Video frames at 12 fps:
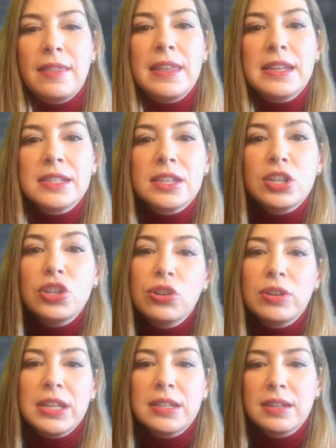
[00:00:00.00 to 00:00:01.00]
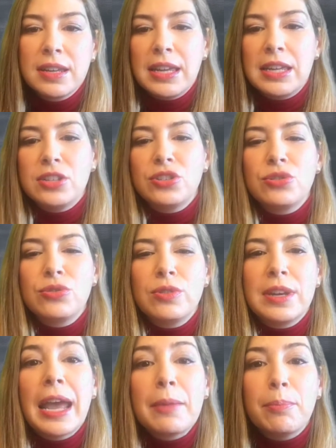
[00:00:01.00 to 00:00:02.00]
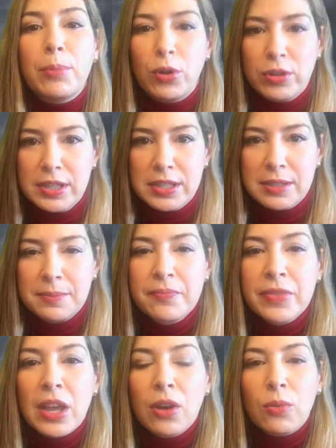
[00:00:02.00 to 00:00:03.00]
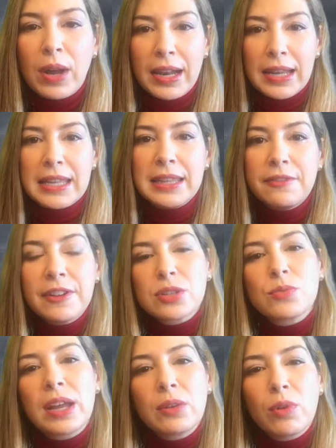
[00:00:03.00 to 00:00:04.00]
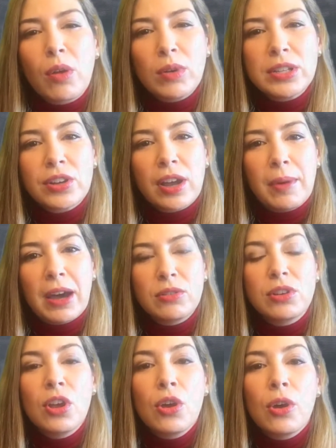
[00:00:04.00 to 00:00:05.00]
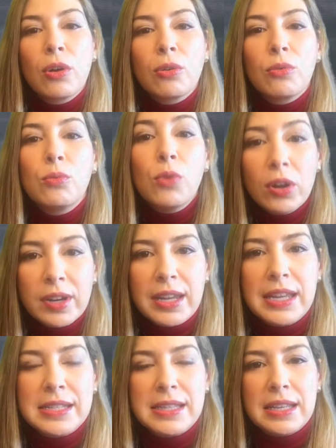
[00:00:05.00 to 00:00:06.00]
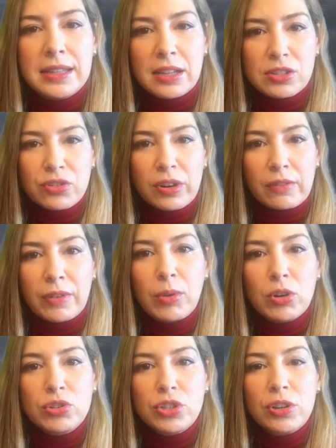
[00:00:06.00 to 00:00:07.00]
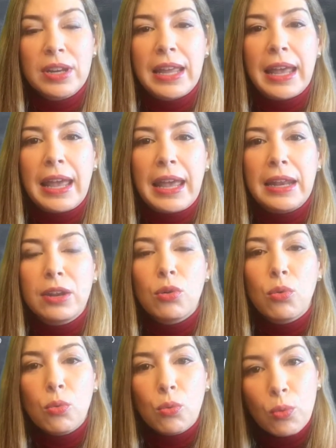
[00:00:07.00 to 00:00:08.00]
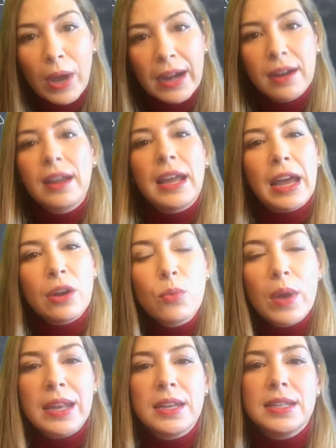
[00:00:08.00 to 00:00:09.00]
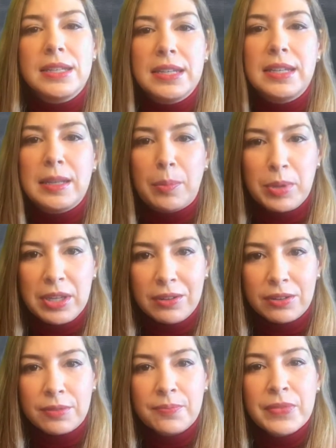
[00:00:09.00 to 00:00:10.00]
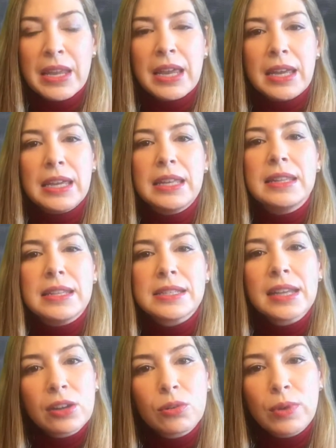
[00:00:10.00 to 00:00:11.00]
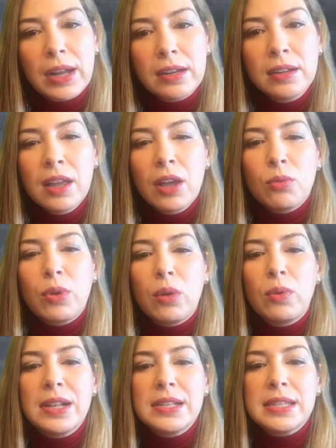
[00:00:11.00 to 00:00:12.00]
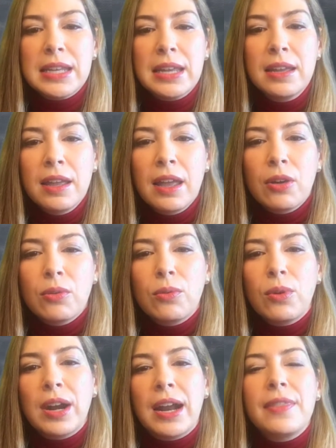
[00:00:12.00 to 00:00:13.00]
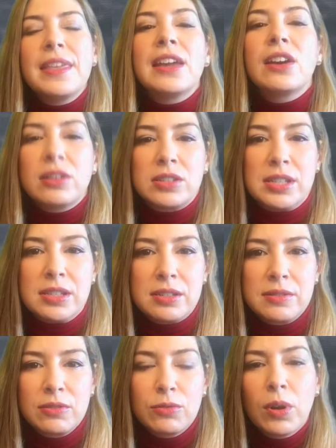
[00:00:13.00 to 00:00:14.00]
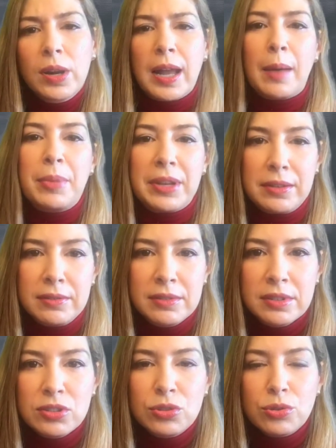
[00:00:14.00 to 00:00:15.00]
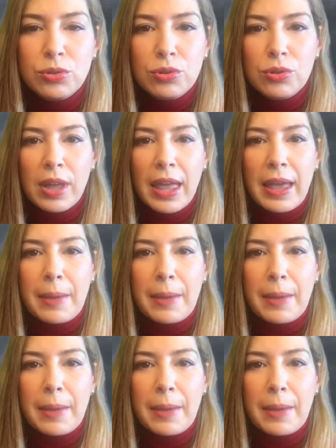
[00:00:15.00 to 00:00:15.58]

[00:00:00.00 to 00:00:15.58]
this unit into 9 points. Well, in the first one, we will talk about what is the Industrial Revolution and where and when did it appear. In the second one, we will see what are the causes, what happened to